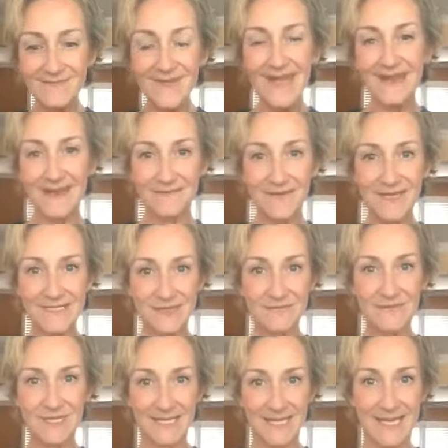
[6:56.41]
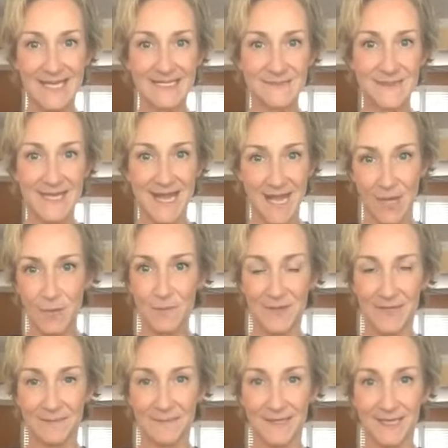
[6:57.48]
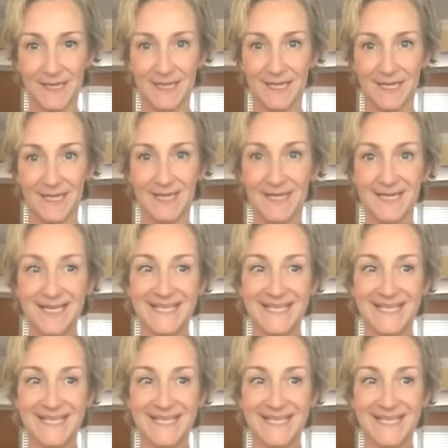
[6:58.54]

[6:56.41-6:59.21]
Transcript: and I find it really has been helping me